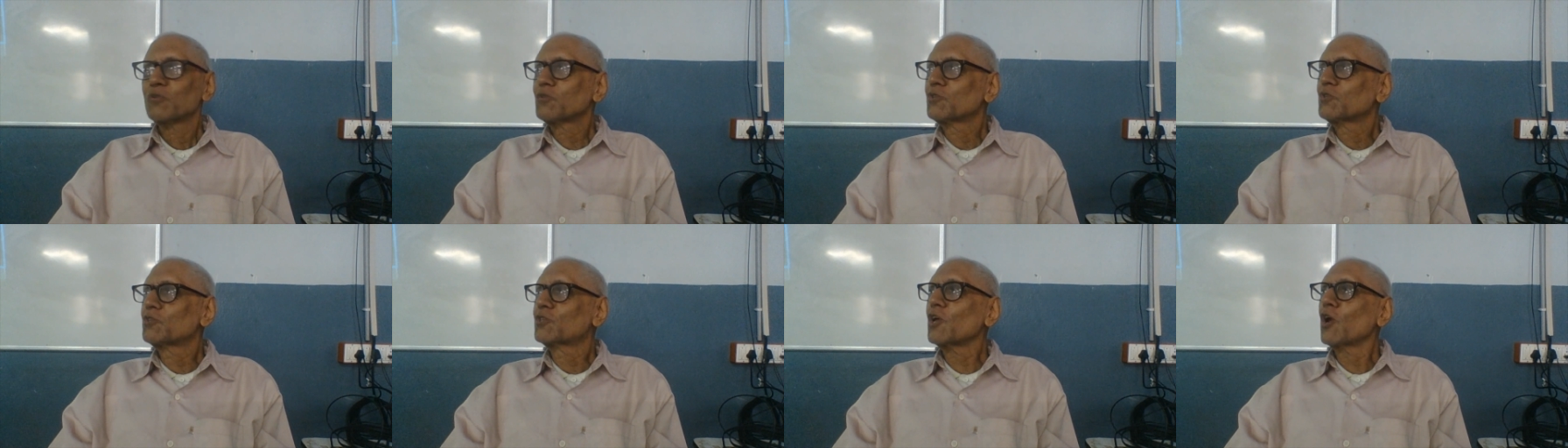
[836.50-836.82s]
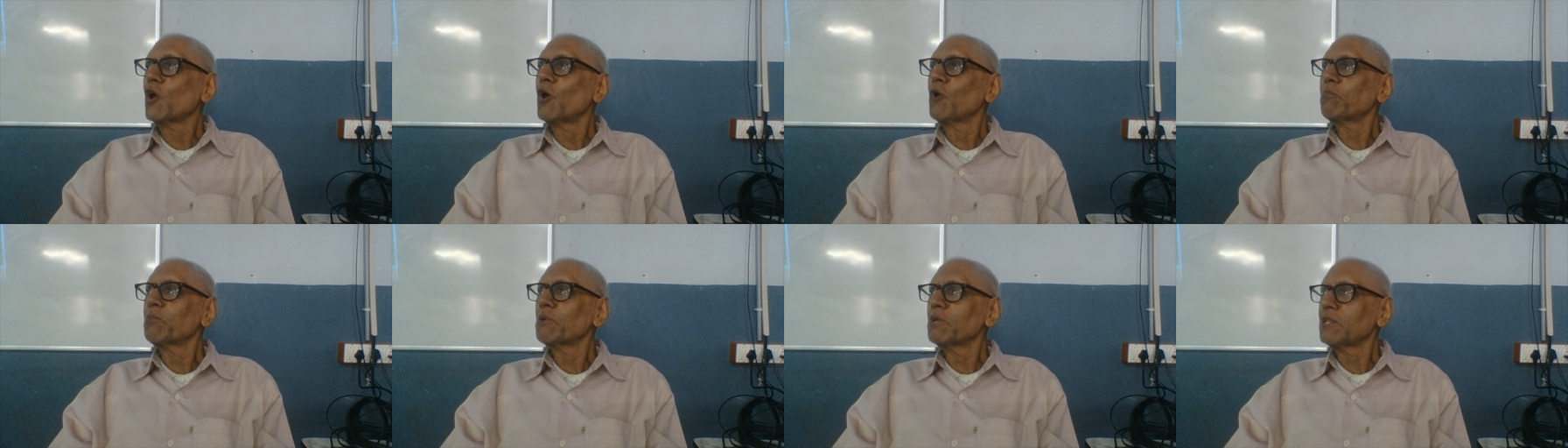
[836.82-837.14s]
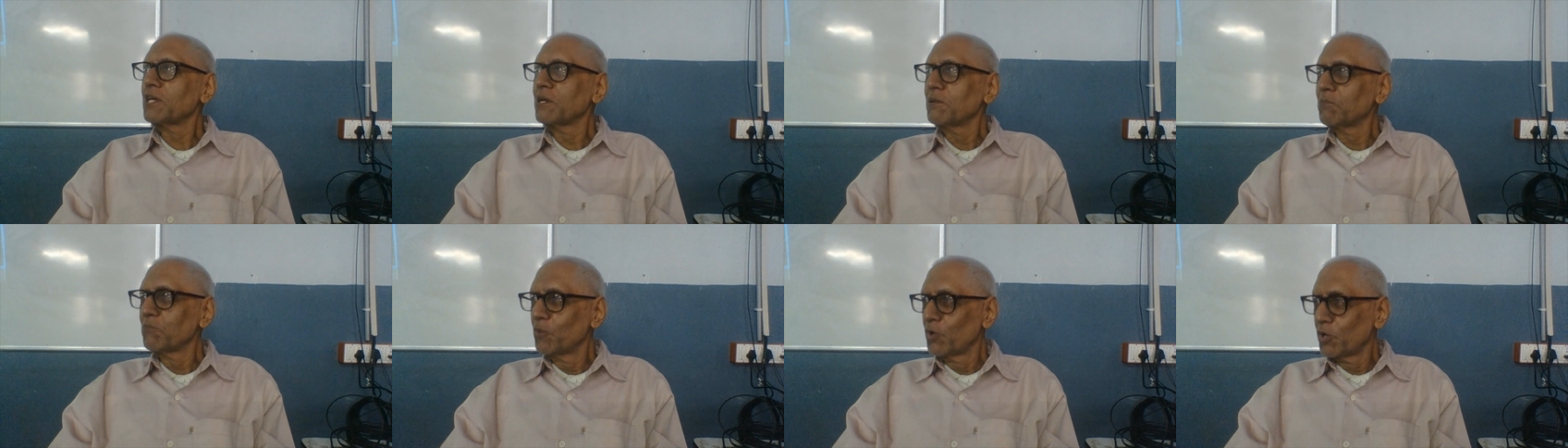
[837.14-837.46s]

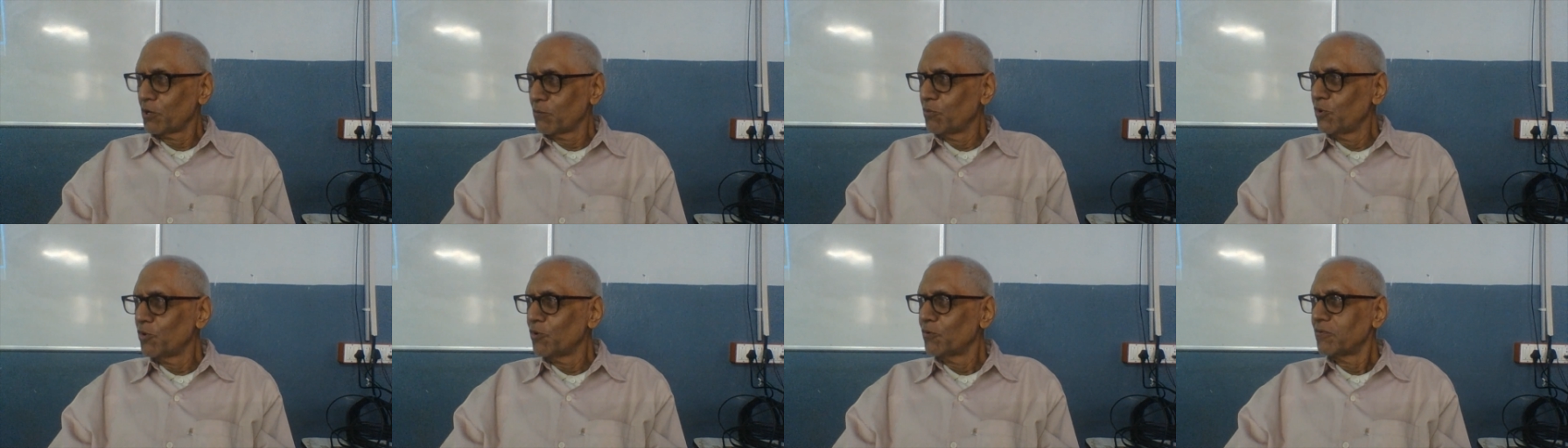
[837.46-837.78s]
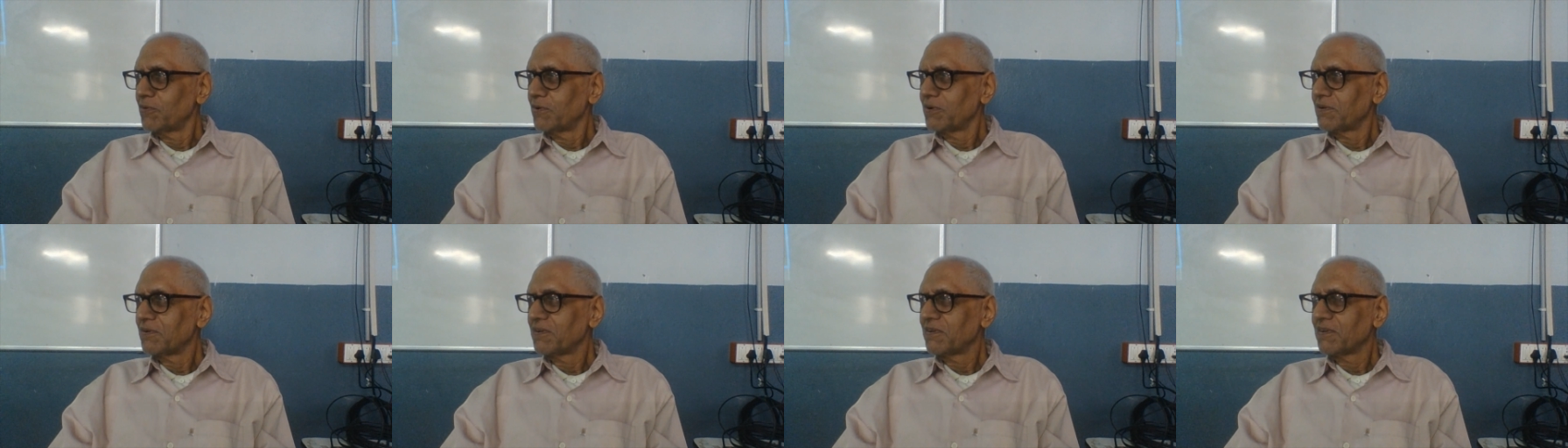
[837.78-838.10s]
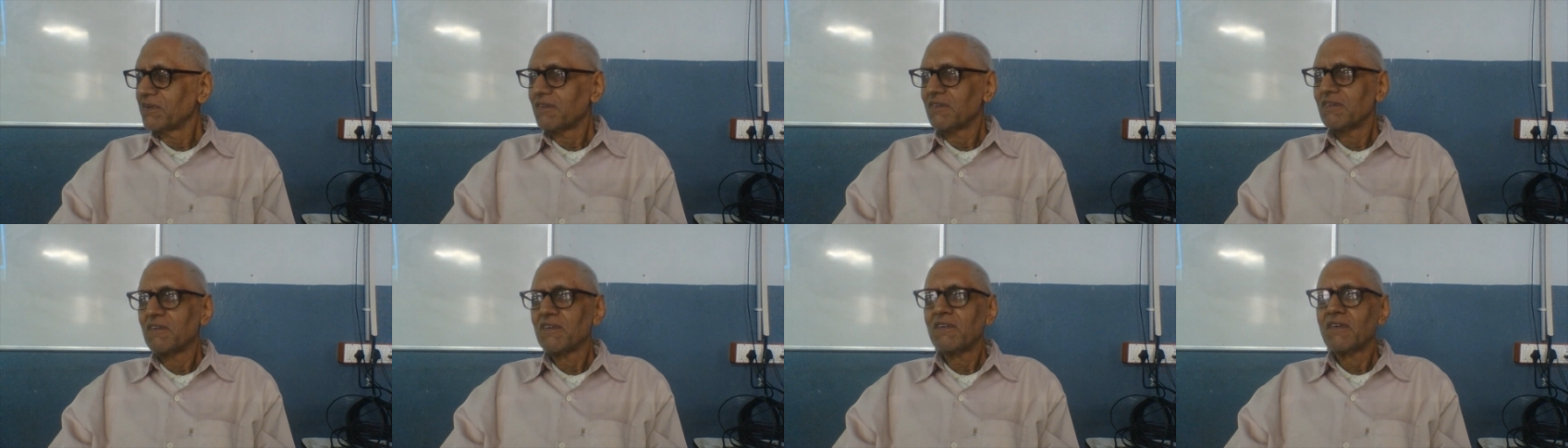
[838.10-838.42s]
Draupadi Murmu.
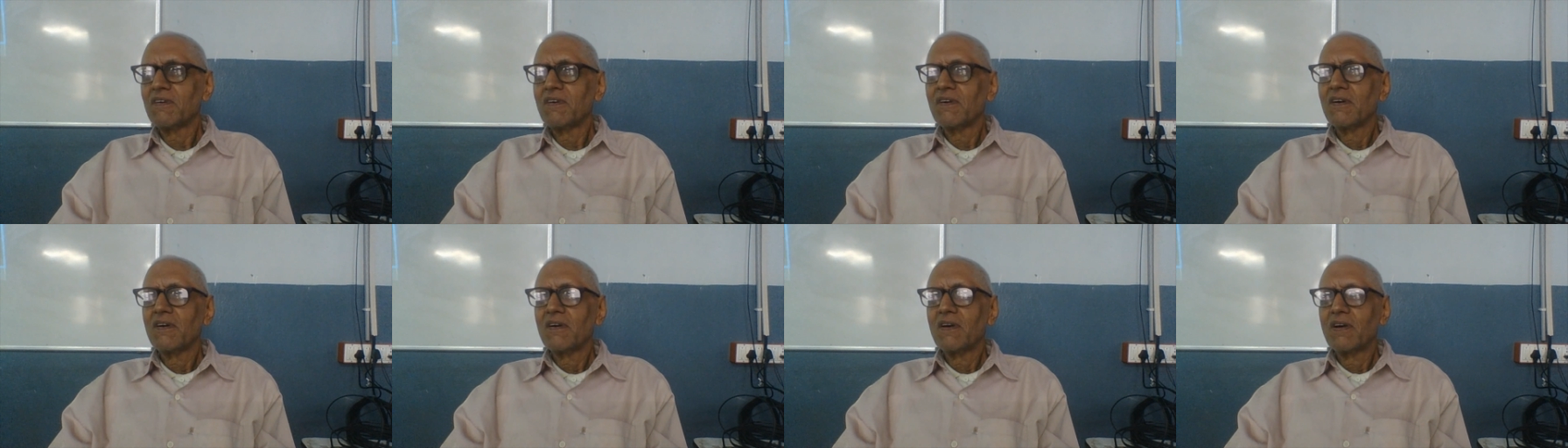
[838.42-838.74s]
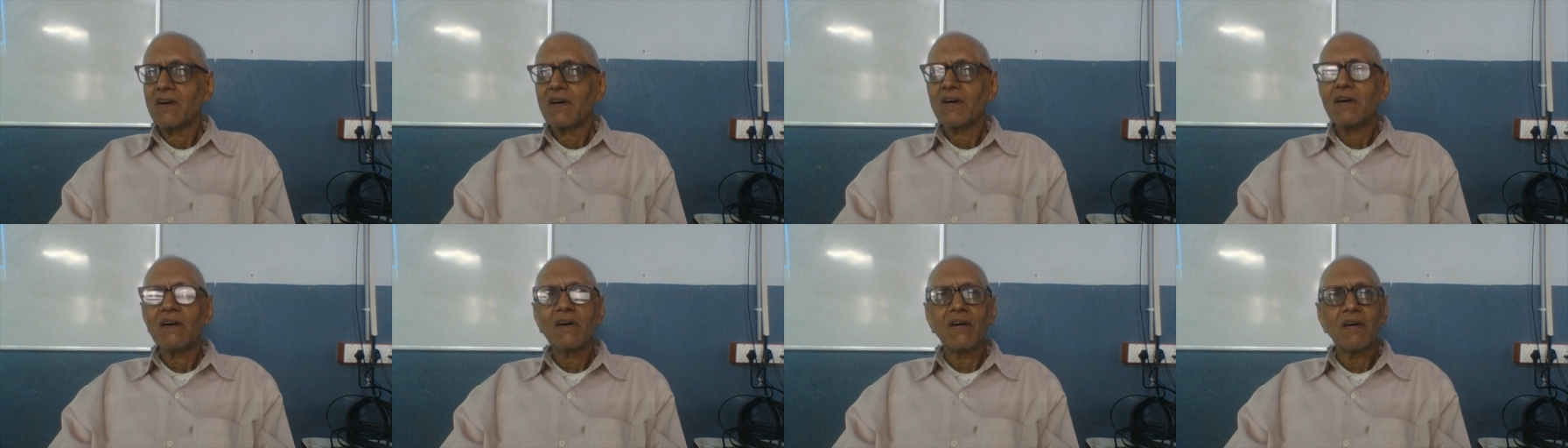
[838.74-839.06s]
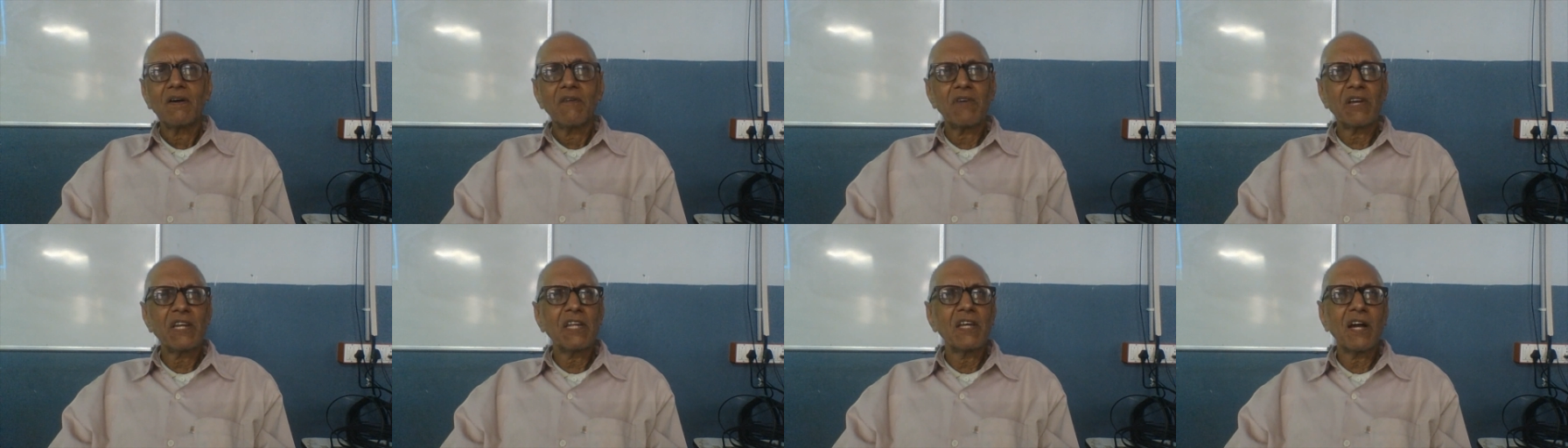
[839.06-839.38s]

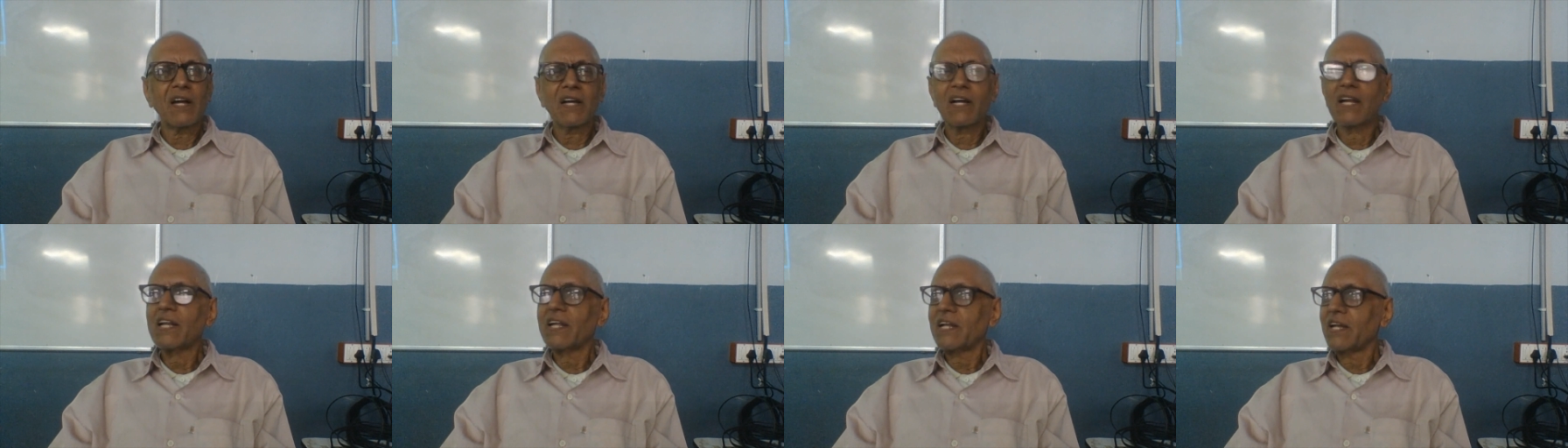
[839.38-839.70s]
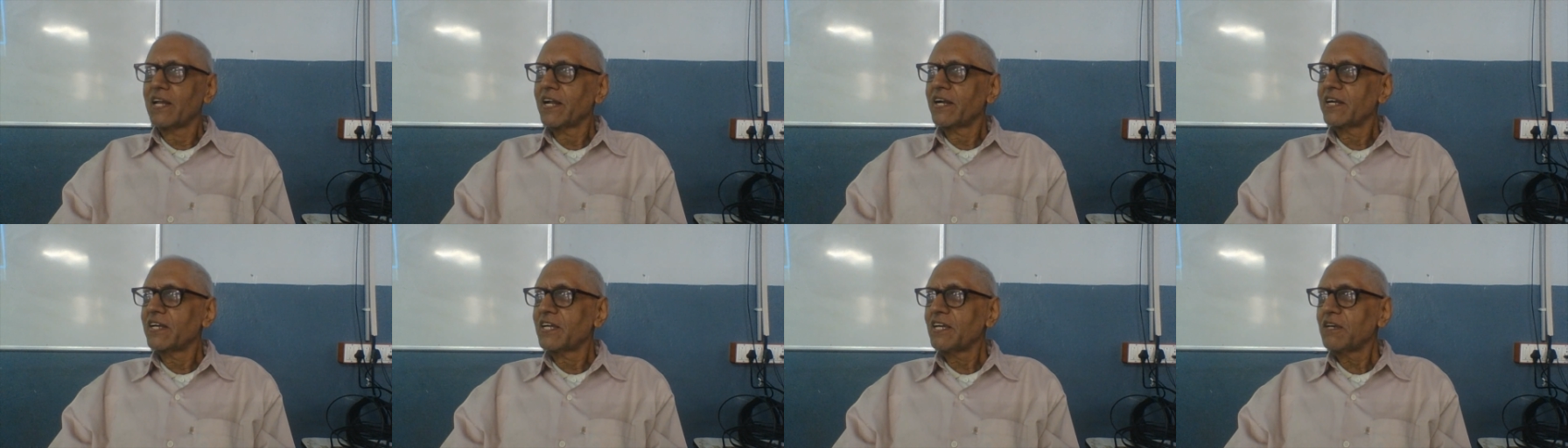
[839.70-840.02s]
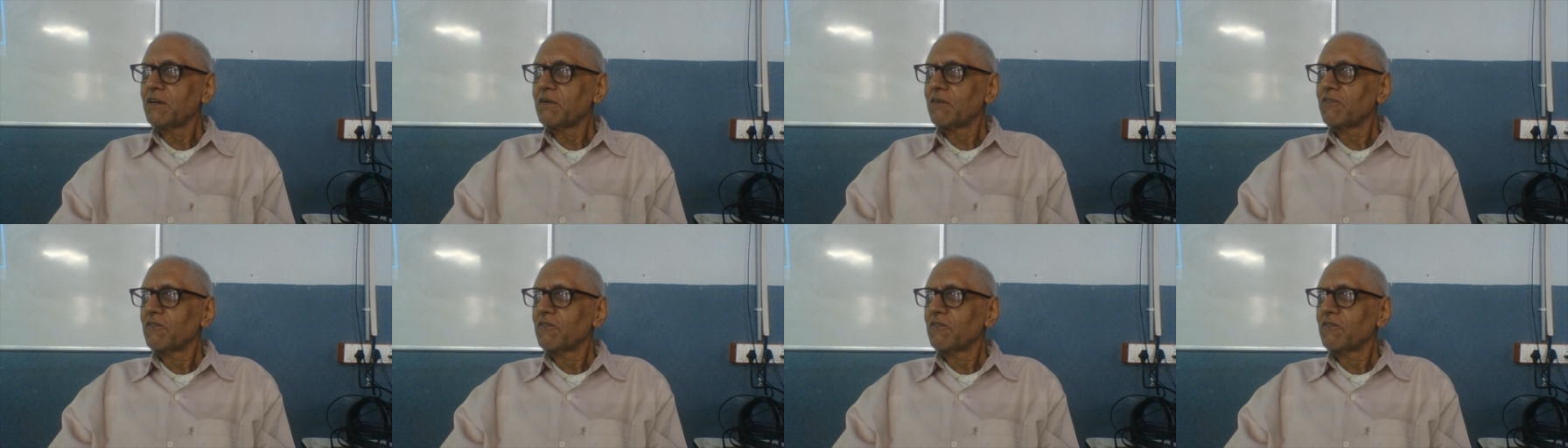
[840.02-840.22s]
A very ugly lady,